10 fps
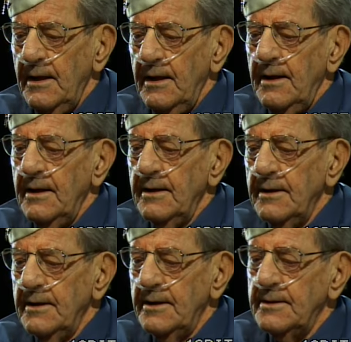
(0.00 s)
And
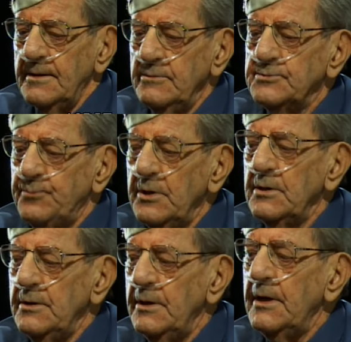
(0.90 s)
it was pretty
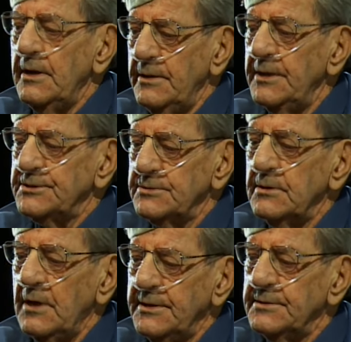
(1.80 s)
nice light, uh,
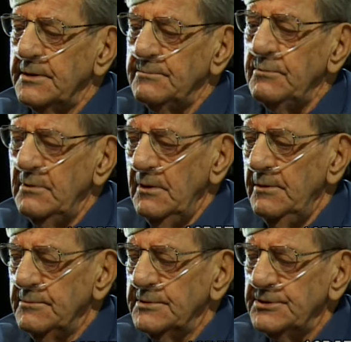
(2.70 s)
just
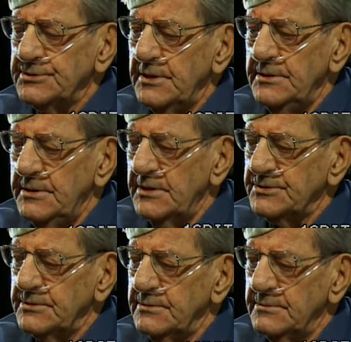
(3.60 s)
getting dusk.
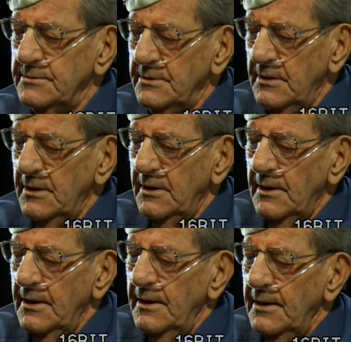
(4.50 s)

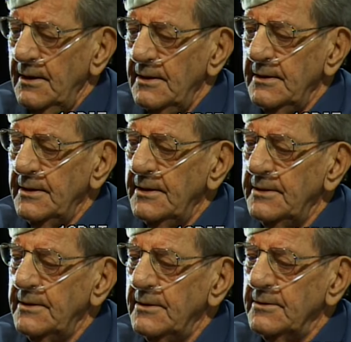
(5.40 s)
And uh,
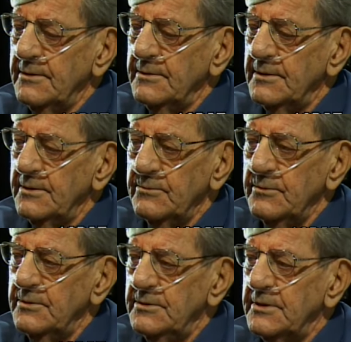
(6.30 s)
here
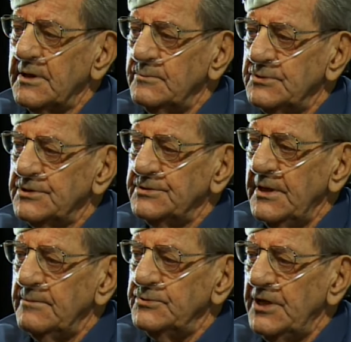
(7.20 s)
comes this damn Jap
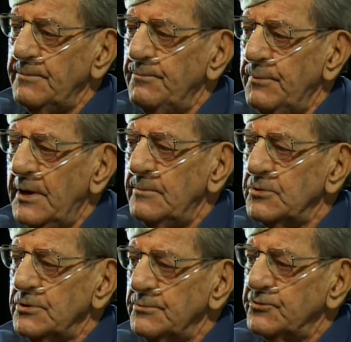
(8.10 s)
bomber or
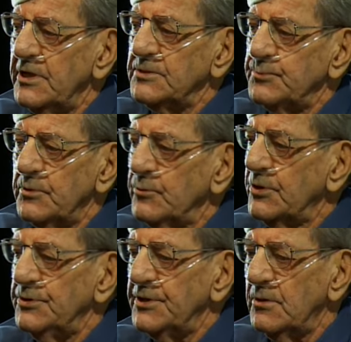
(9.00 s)
transport. We couldn't tell
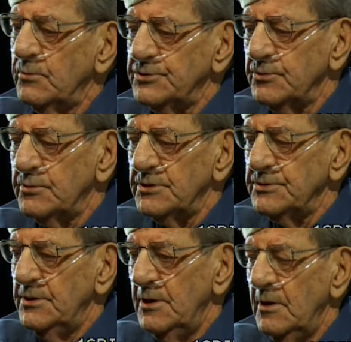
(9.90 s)
which it was,
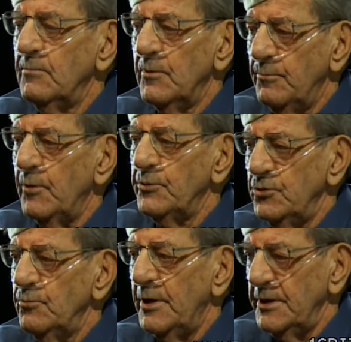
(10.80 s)
but we knew by the
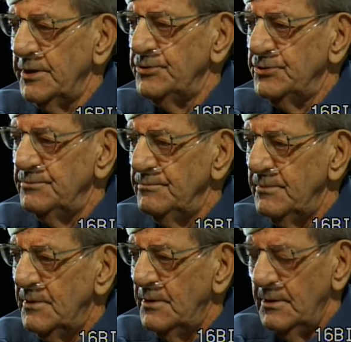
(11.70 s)
engine.
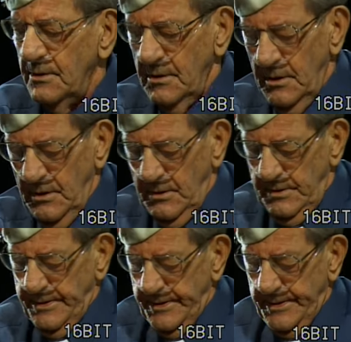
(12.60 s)
And uh,